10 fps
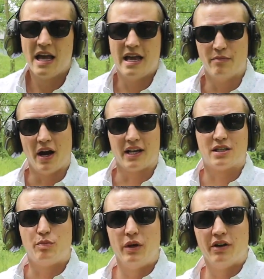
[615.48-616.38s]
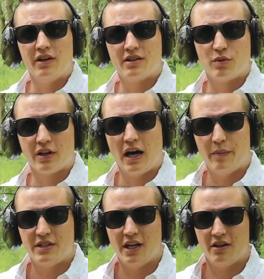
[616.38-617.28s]
In my experience with
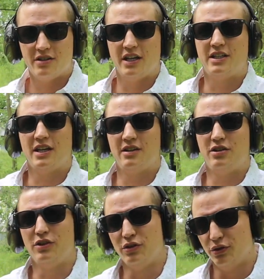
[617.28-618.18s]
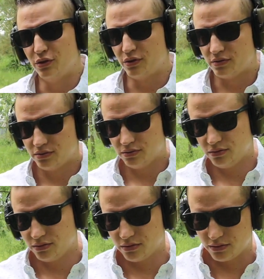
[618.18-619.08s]
compensators, they tend to
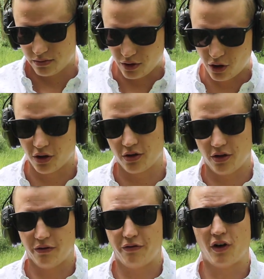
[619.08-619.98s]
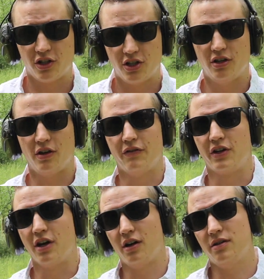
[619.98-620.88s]
hurt the function of the
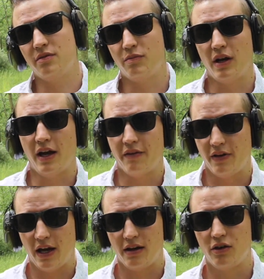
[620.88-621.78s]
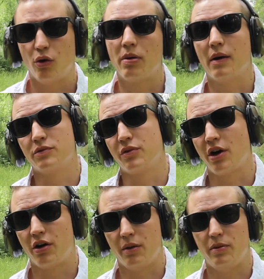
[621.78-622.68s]
gun, but I have had no problems with the
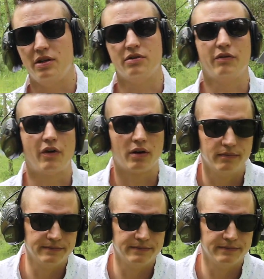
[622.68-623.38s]
RDP so far.